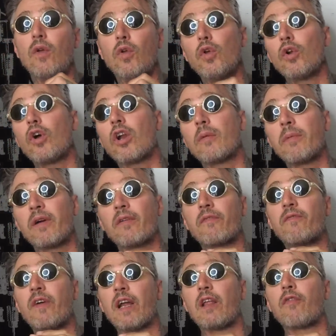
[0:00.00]
you're gonna be
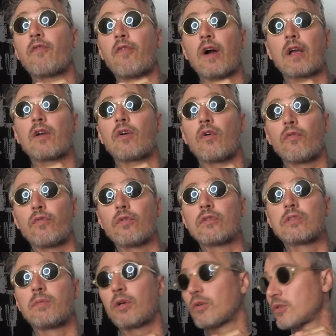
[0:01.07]
very fucking
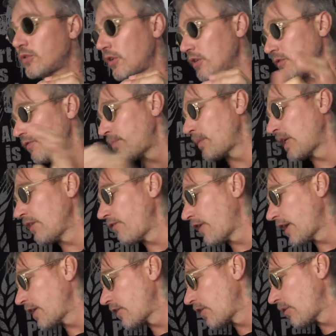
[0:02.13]
confused because those
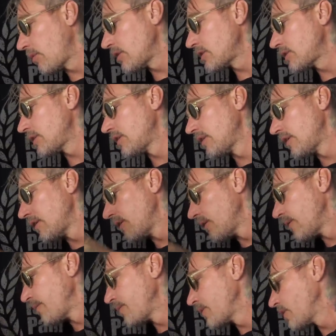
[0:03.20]
motherfucking robots,
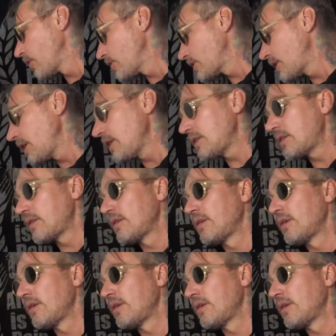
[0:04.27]
those things,